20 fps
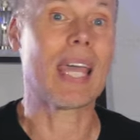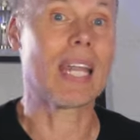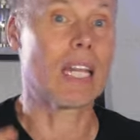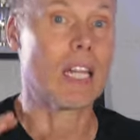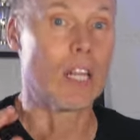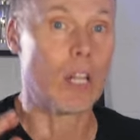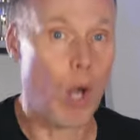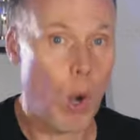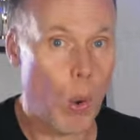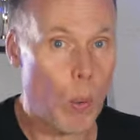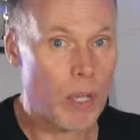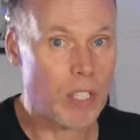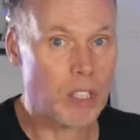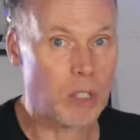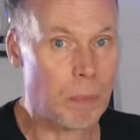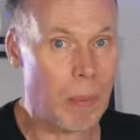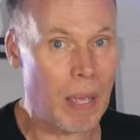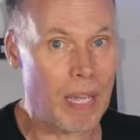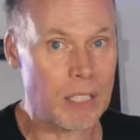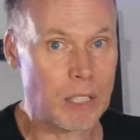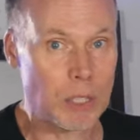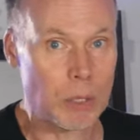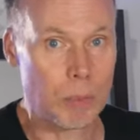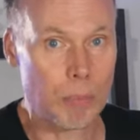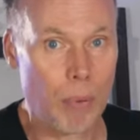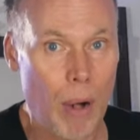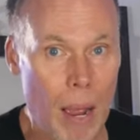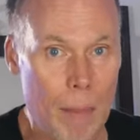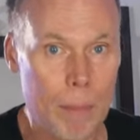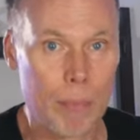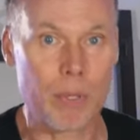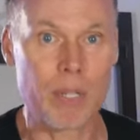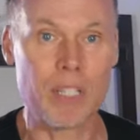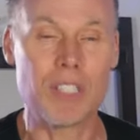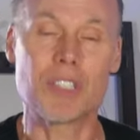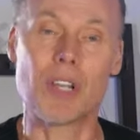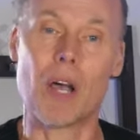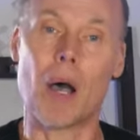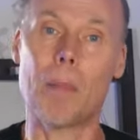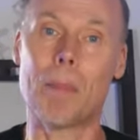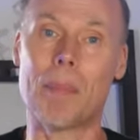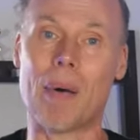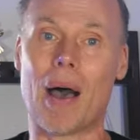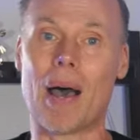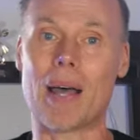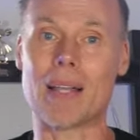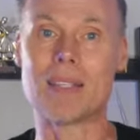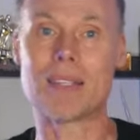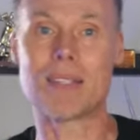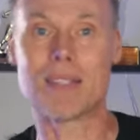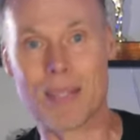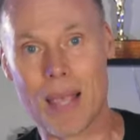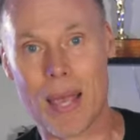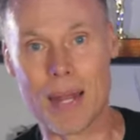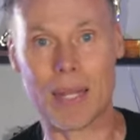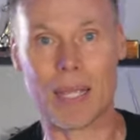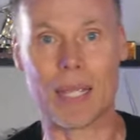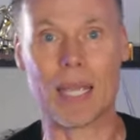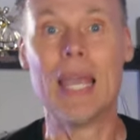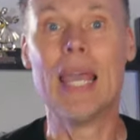and low expansion properties upon setting.